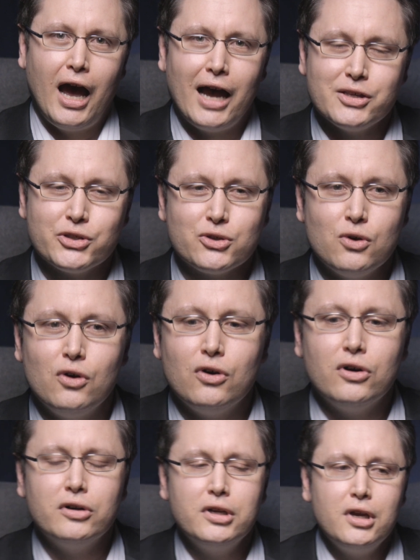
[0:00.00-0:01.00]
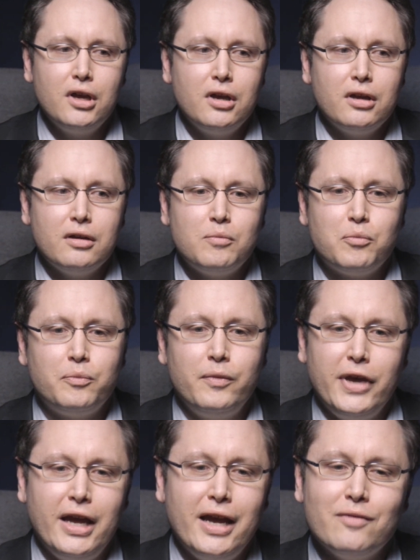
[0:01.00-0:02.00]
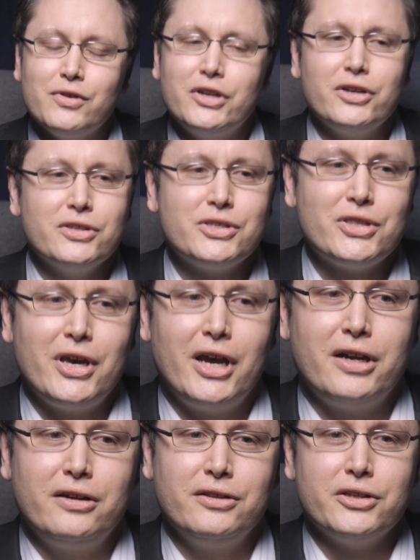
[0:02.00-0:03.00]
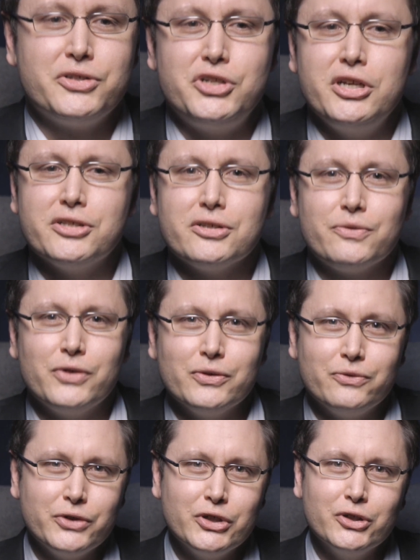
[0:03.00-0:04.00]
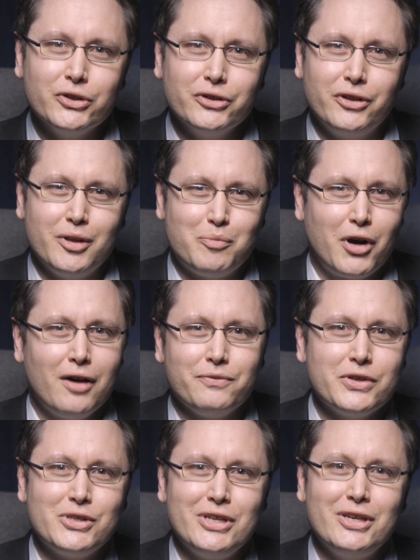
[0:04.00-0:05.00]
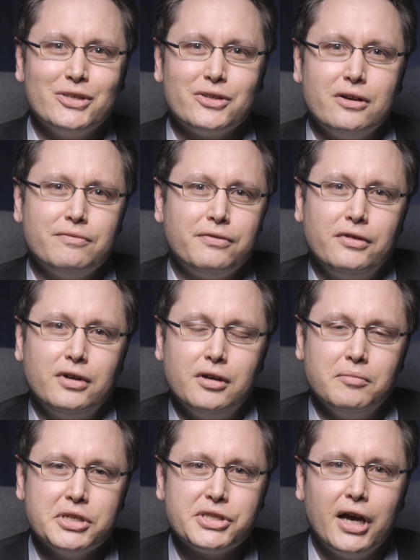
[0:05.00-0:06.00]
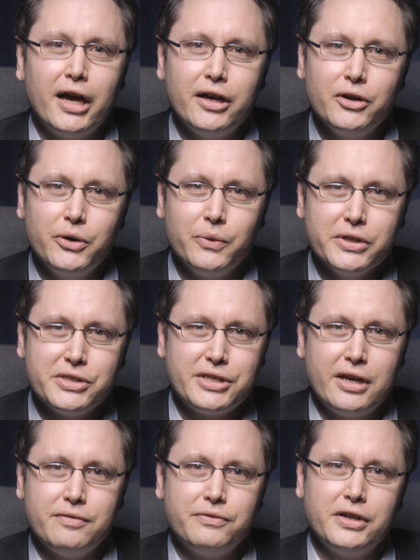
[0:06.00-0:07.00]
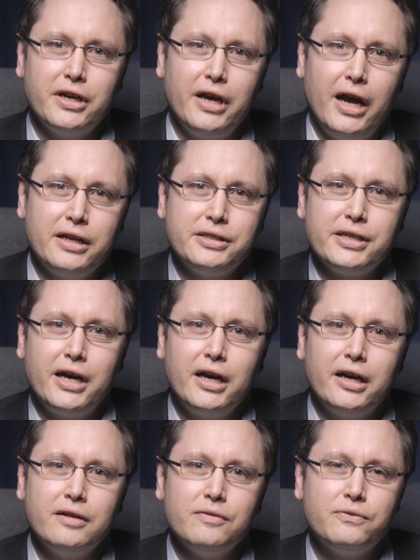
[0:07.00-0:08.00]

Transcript: I saw evidence that this Jesus fulfilled the prophecies of a Messiah who would suffer and die